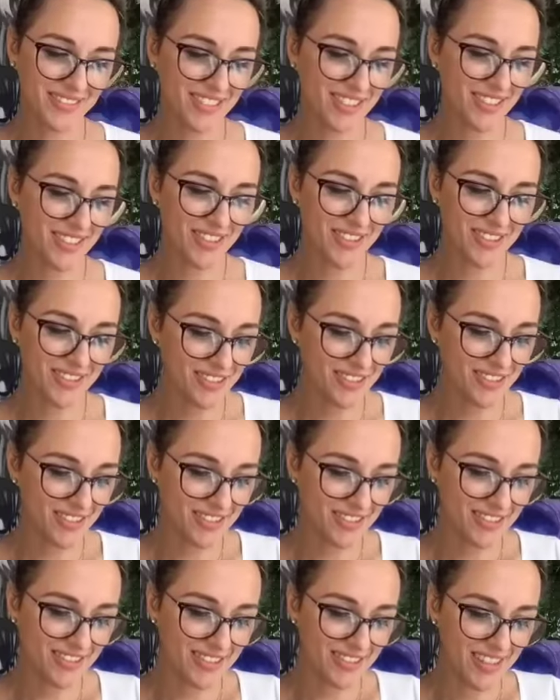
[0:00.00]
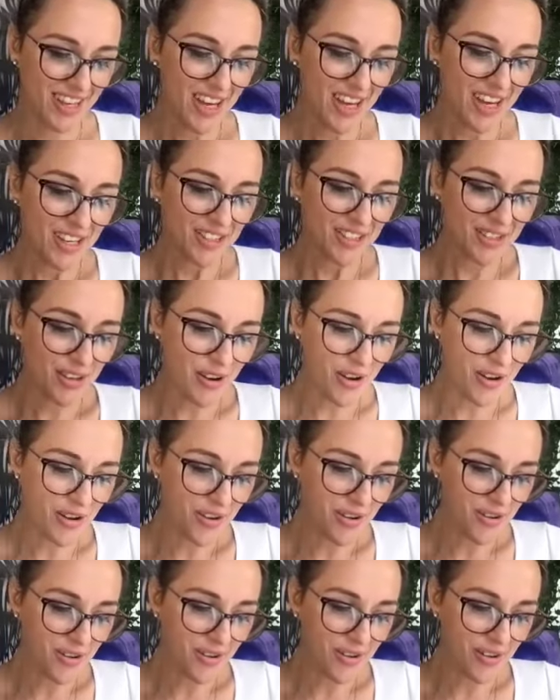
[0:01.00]
So cool.
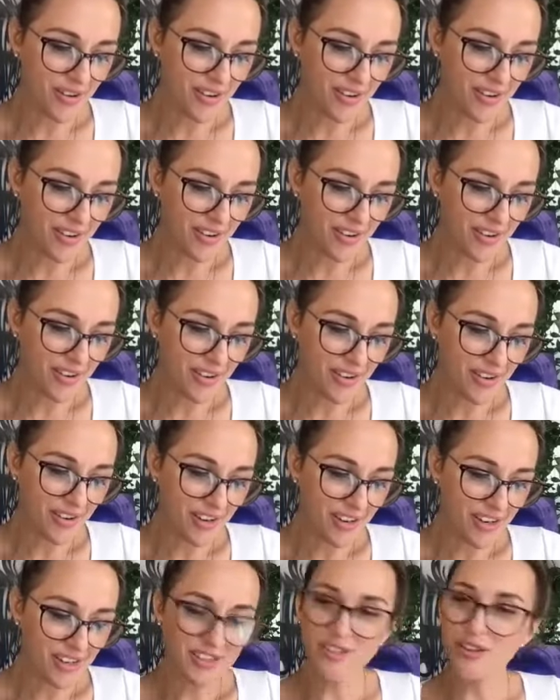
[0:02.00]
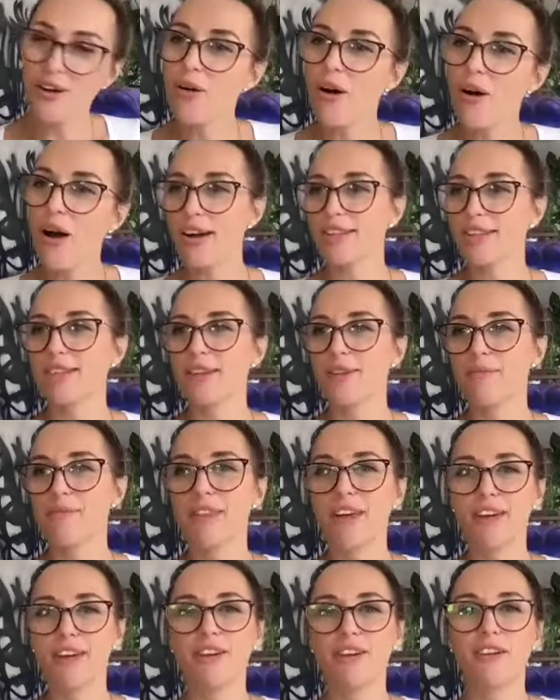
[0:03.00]
So so awesome
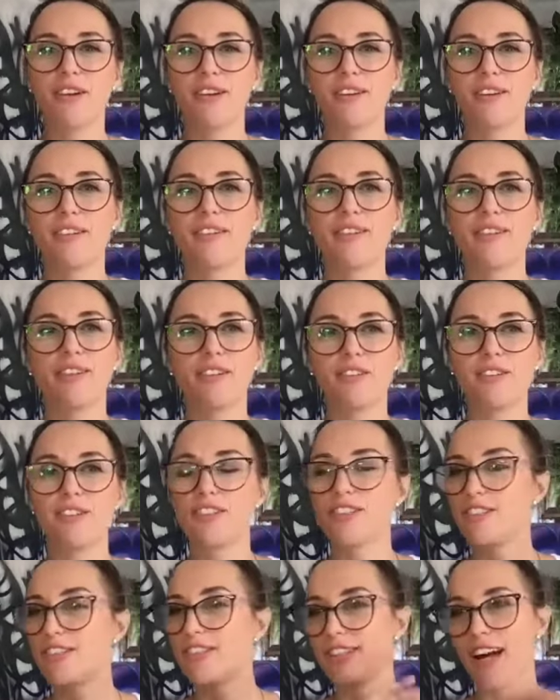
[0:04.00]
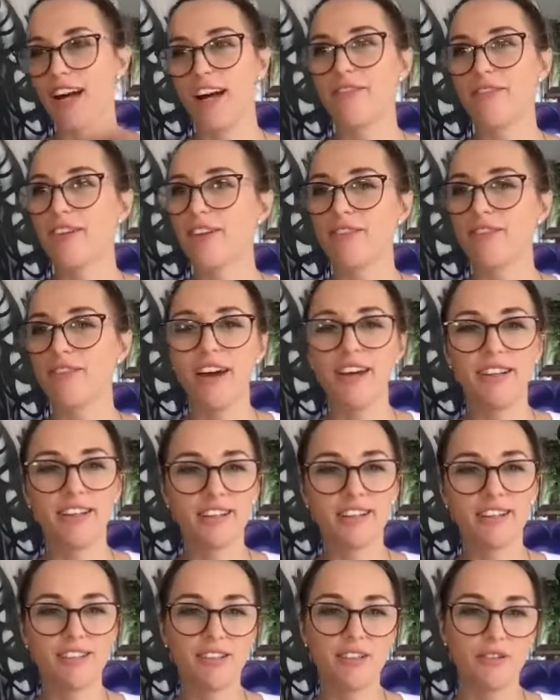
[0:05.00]
that you're you're just diving right
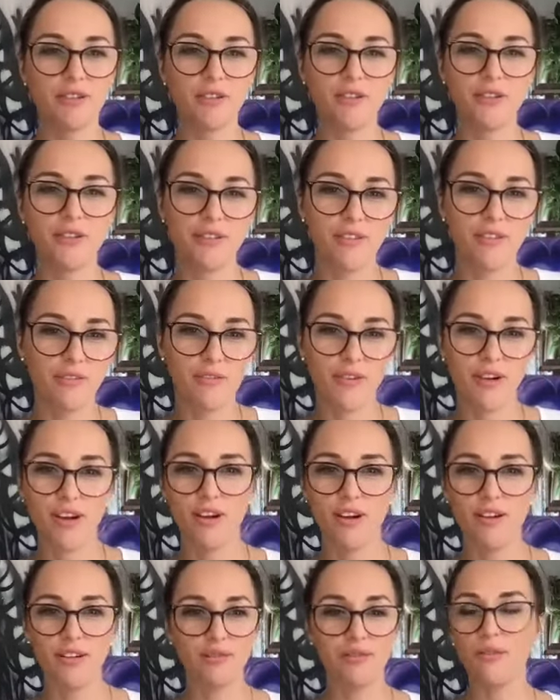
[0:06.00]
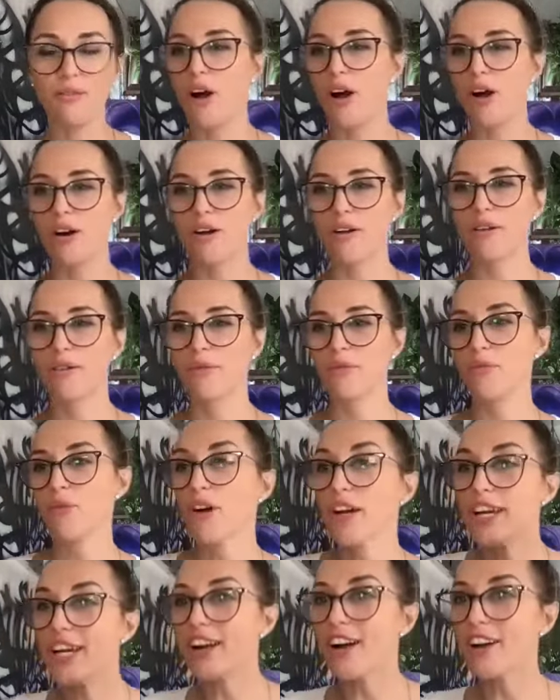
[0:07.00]
into we all are
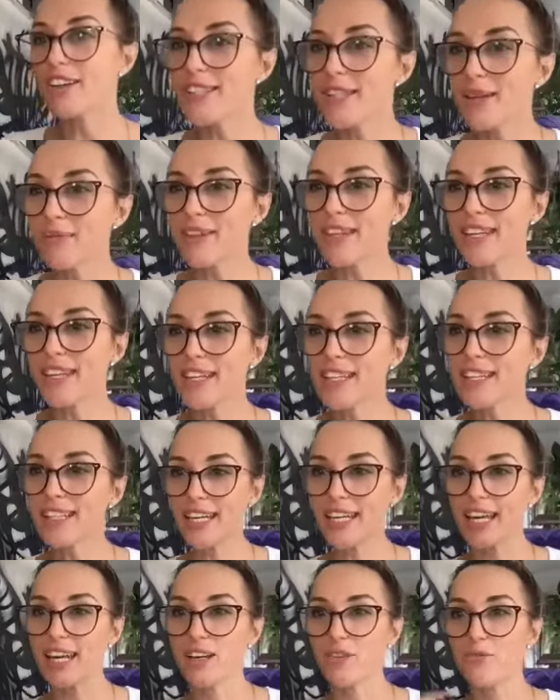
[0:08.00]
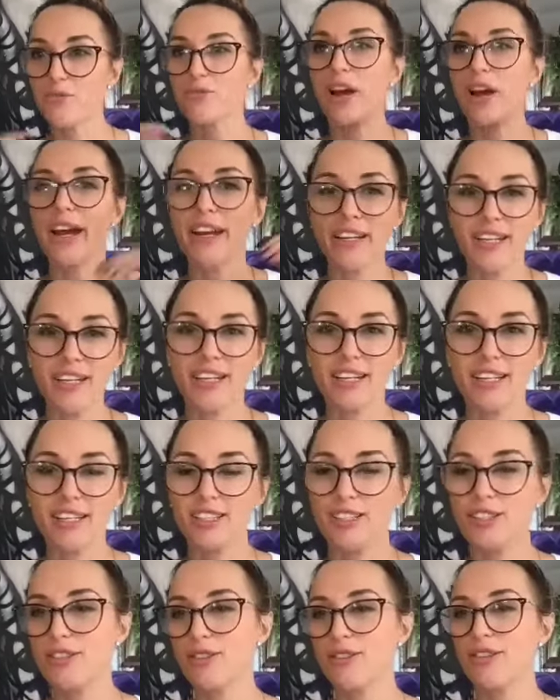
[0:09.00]
working on some things and getting ready
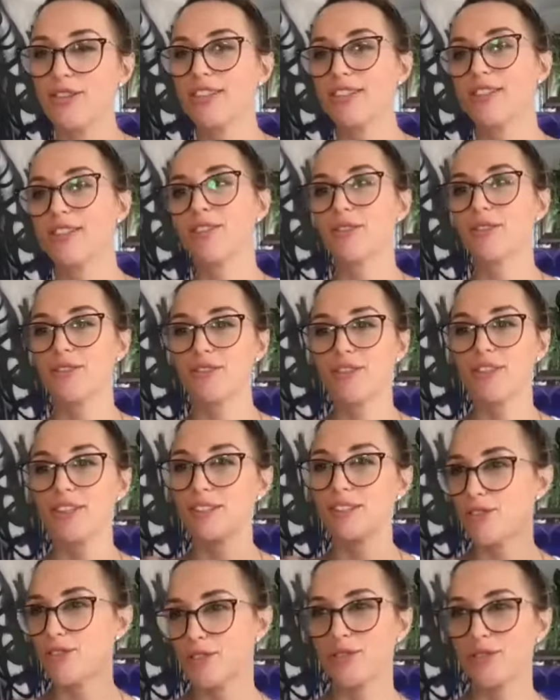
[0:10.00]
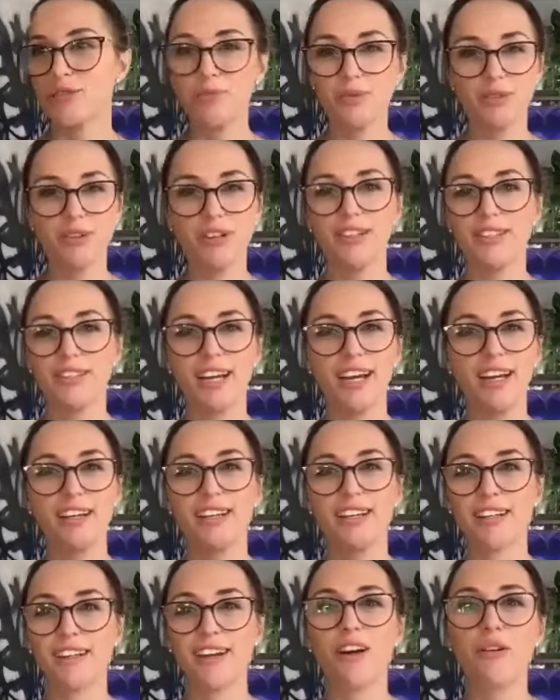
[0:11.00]
to do this too so that's super
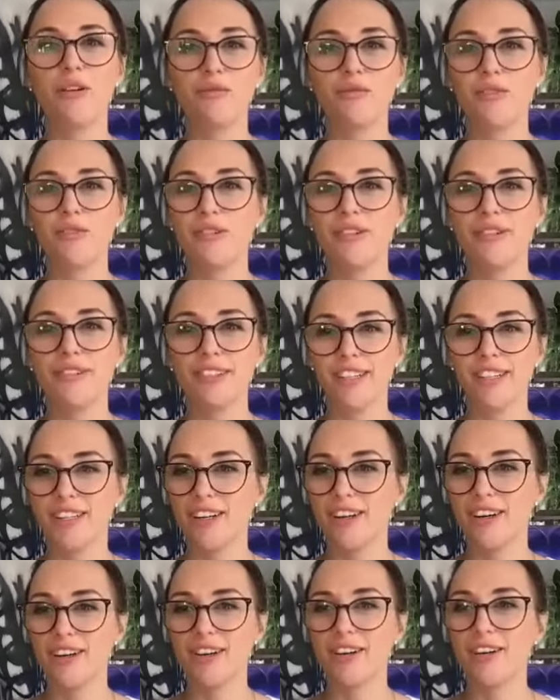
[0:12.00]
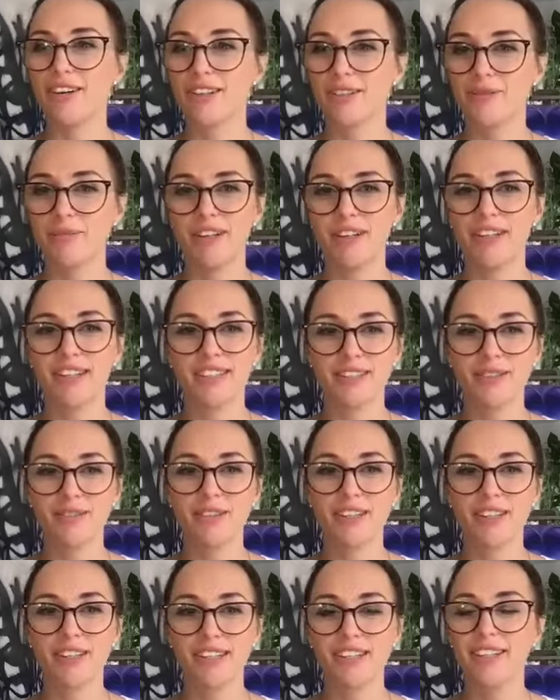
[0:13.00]
exciting and helpful to hear your experience
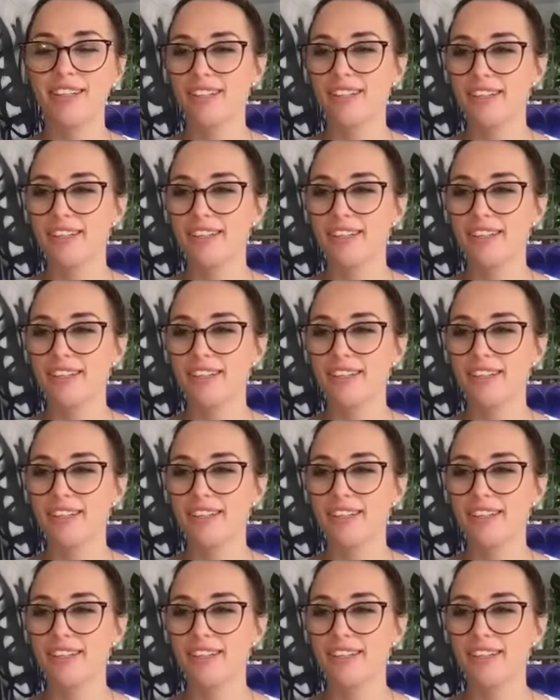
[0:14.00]
with it